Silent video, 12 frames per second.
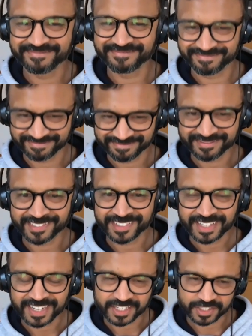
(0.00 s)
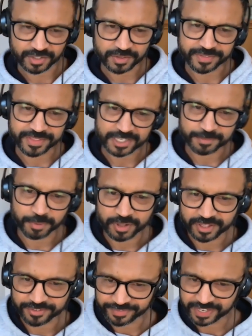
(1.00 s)
Mm-hmm. Because a lot of those
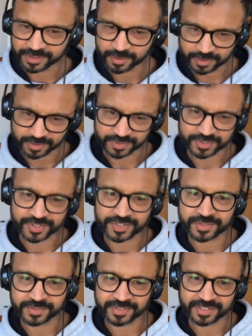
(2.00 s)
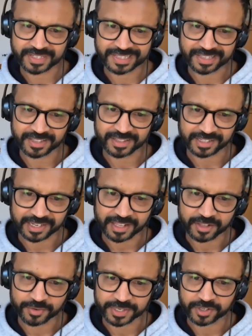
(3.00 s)
polyphenols In, in the
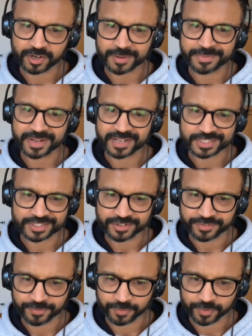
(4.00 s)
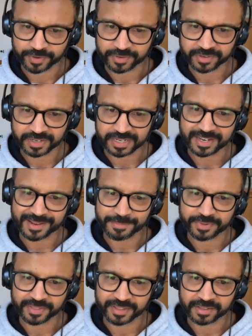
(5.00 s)
coloring compounds of the fruit end
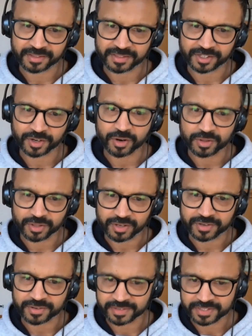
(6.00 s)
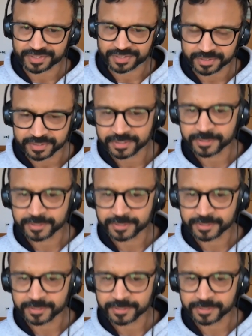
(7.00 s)
up in the, the colon, isn't it?